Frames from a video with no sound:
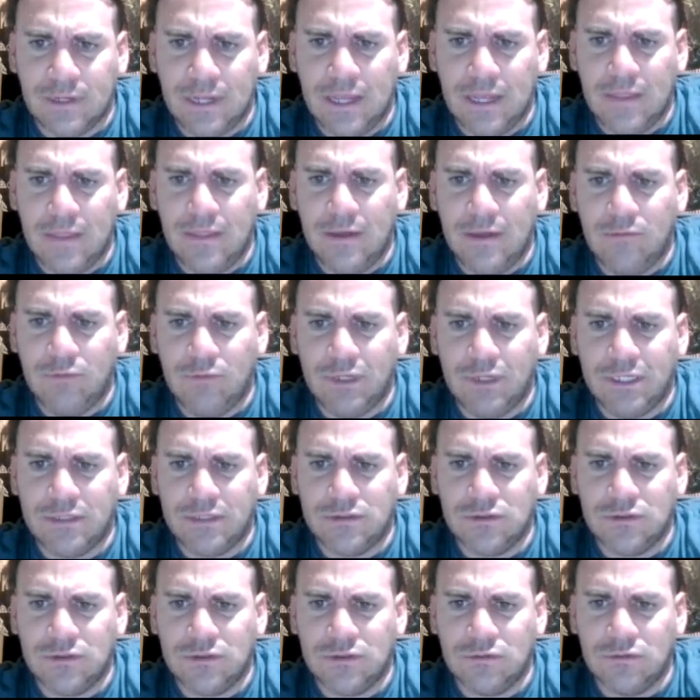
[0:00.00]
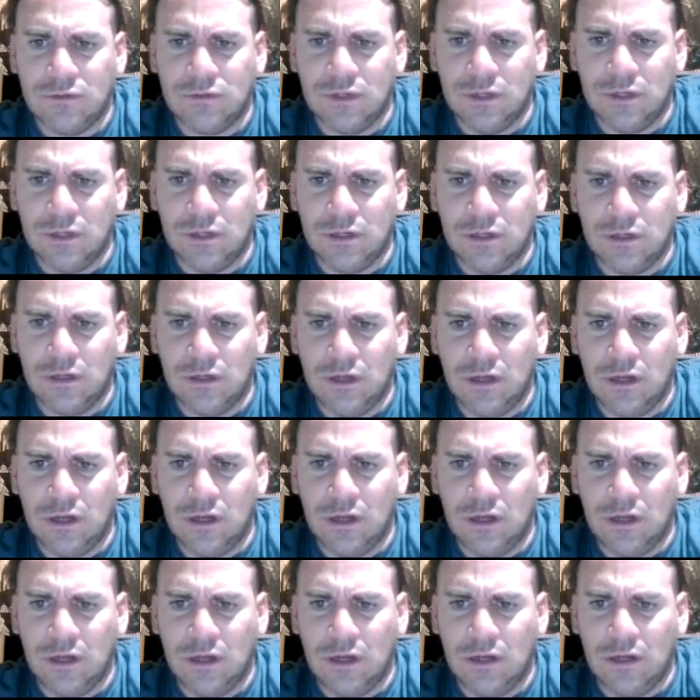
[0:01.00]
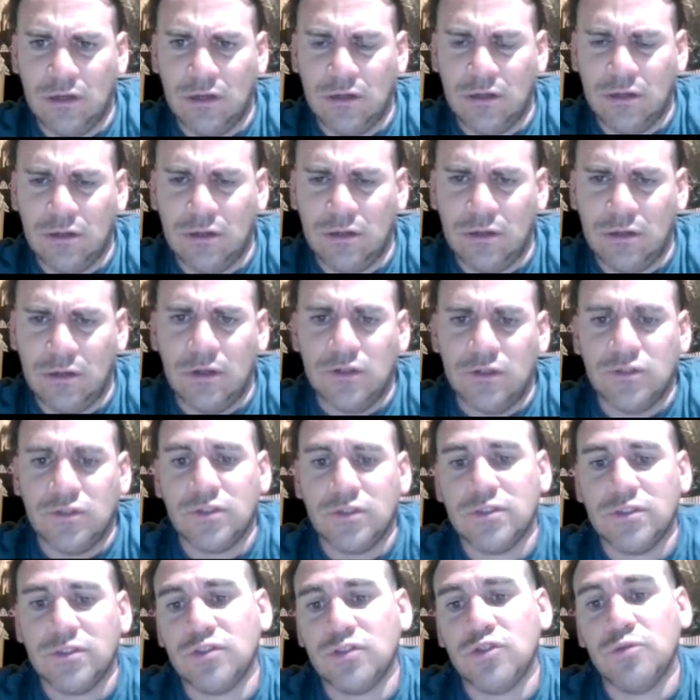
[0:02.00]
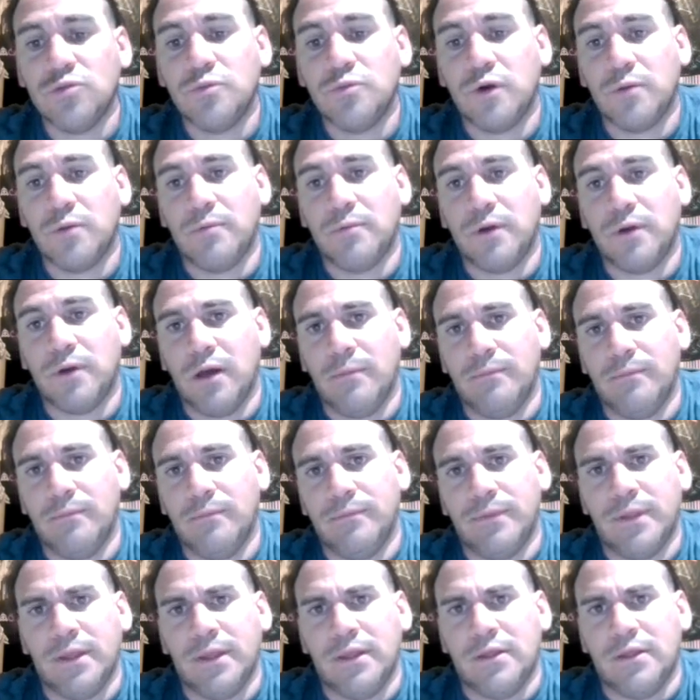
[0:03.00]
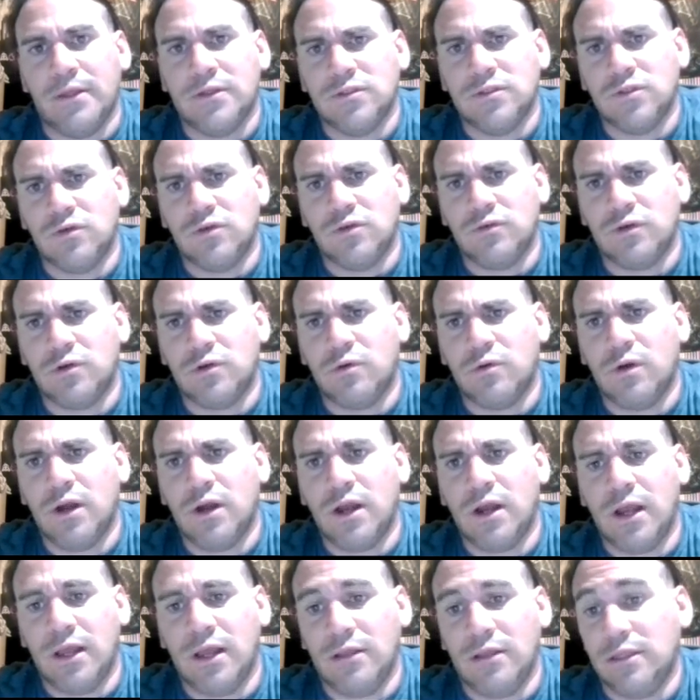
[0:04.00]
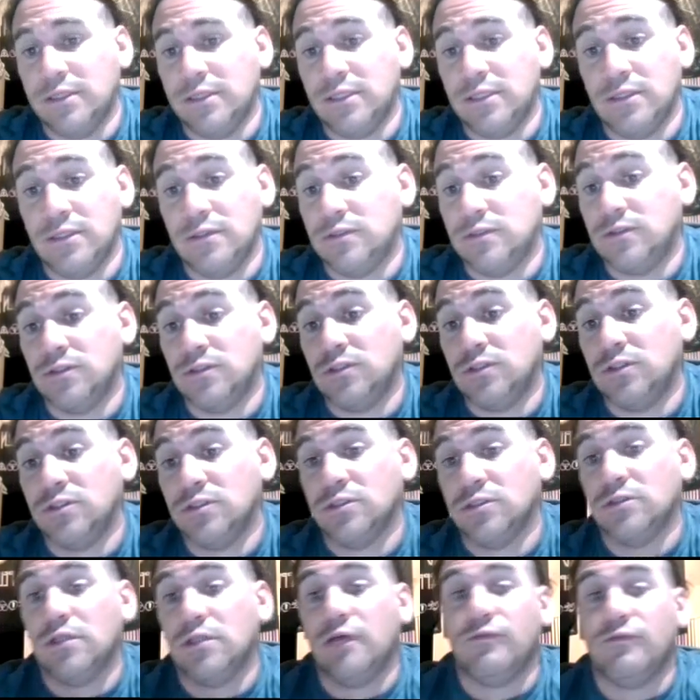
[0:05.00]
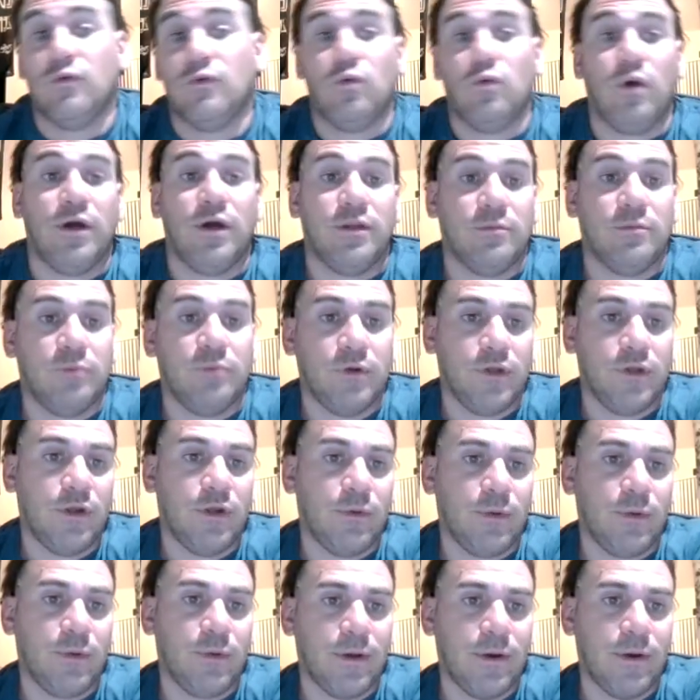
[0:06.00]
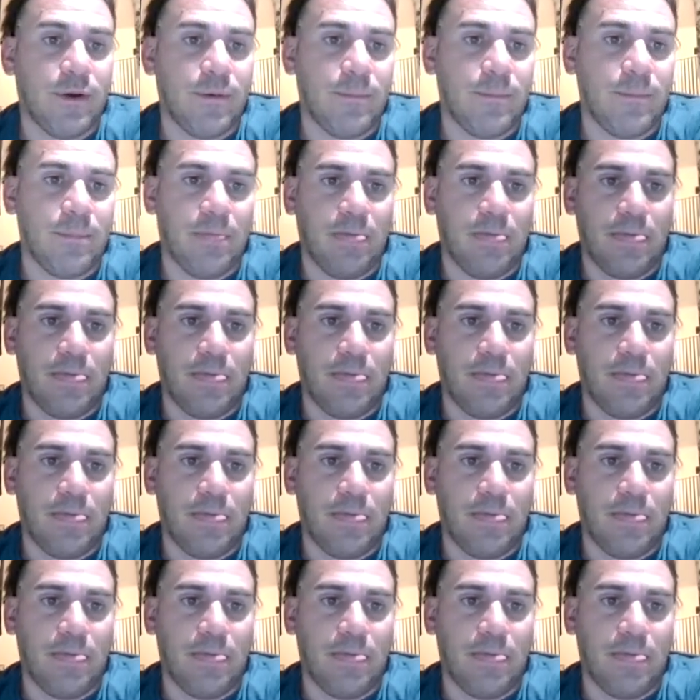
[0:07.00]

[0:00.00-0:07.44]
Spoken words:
and then we can do the. So this is a two-part problem. So I like that this is just a level one, but here we go.